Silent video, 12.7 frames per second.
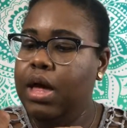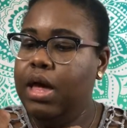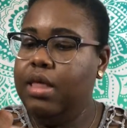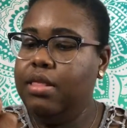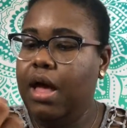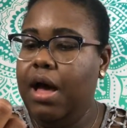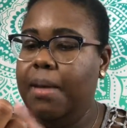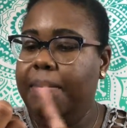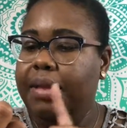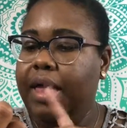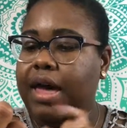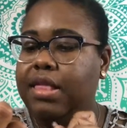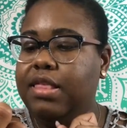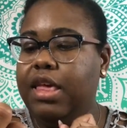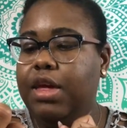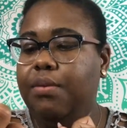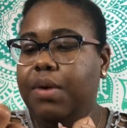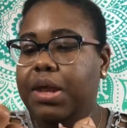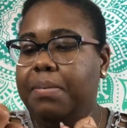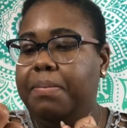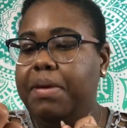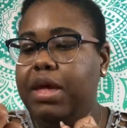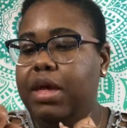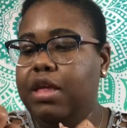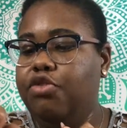it's black tea with
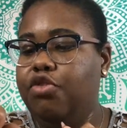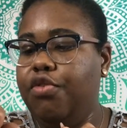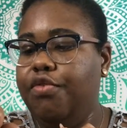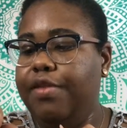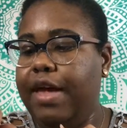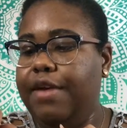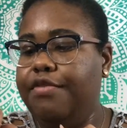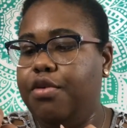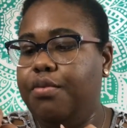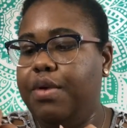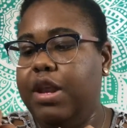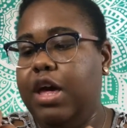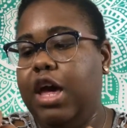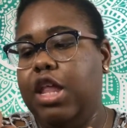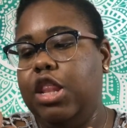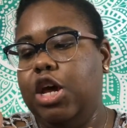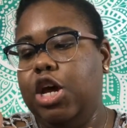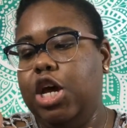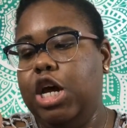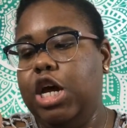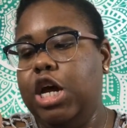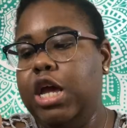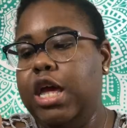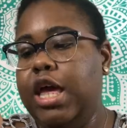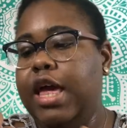peach flavor with other
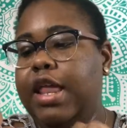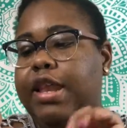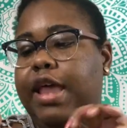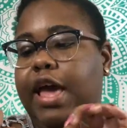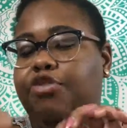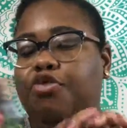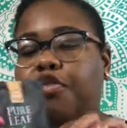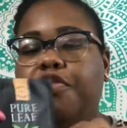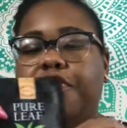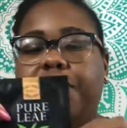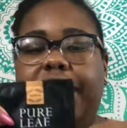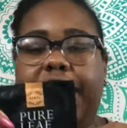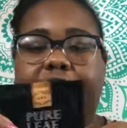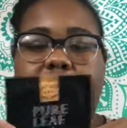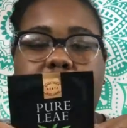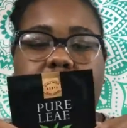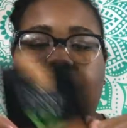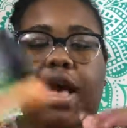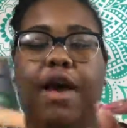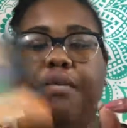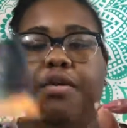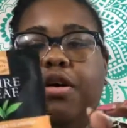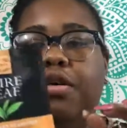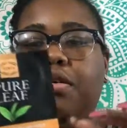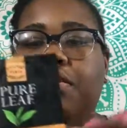natural flavors. I
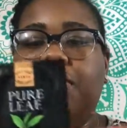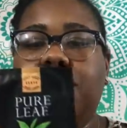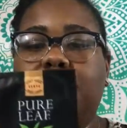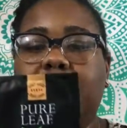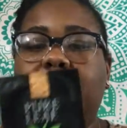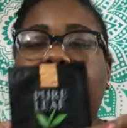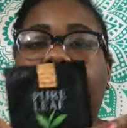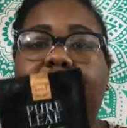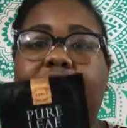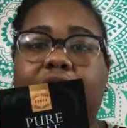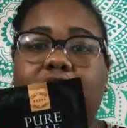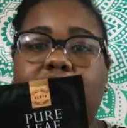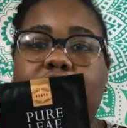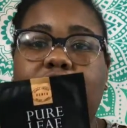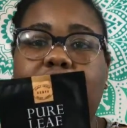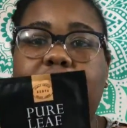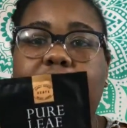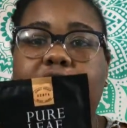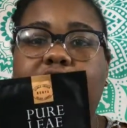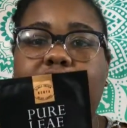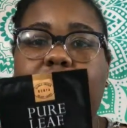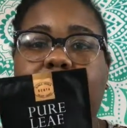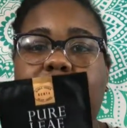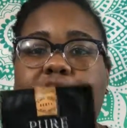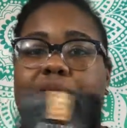will definitely have to do an impression
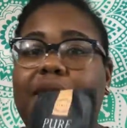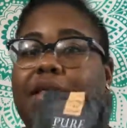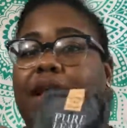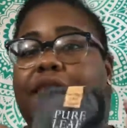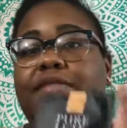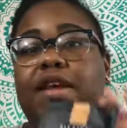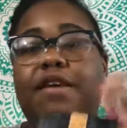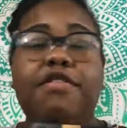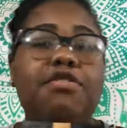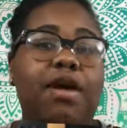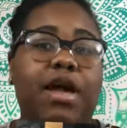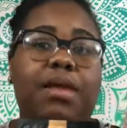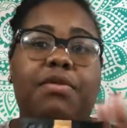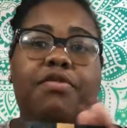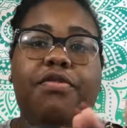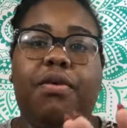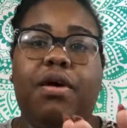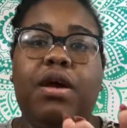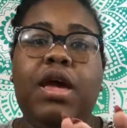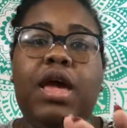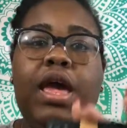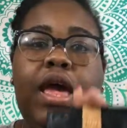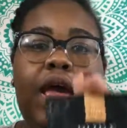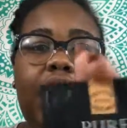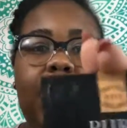on this because I've never tried it before.
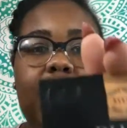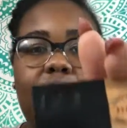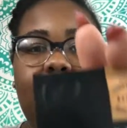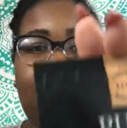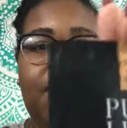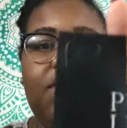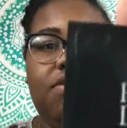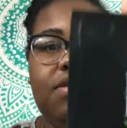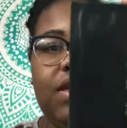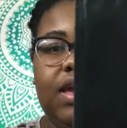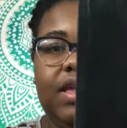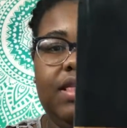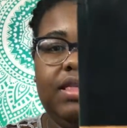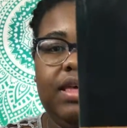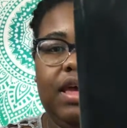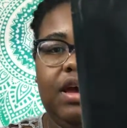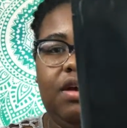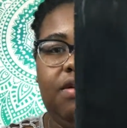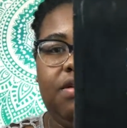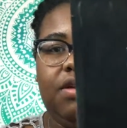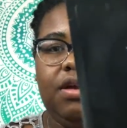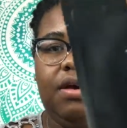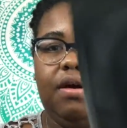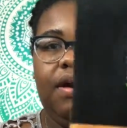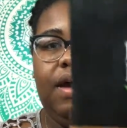And if you're interested in seeing on, you know,